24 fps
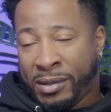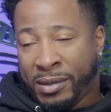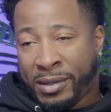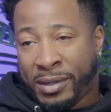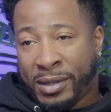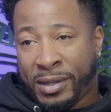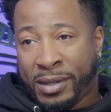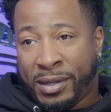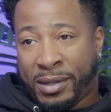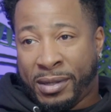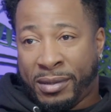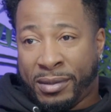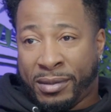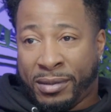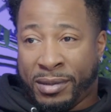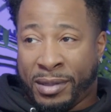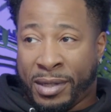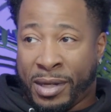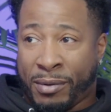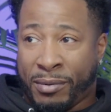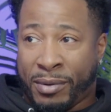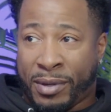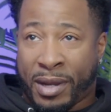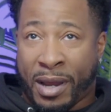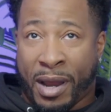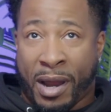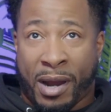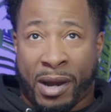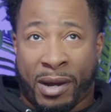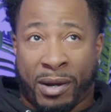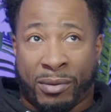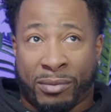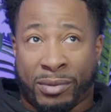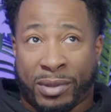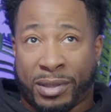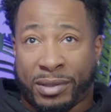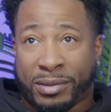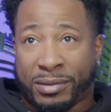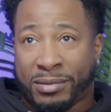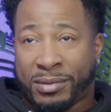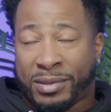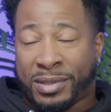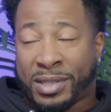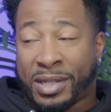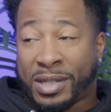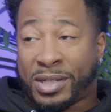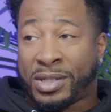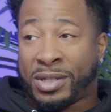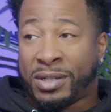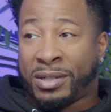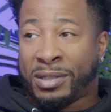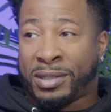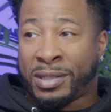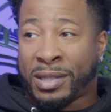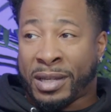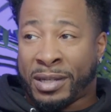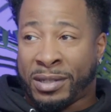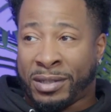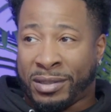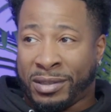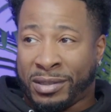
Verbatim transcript: and here we are, what, six years later.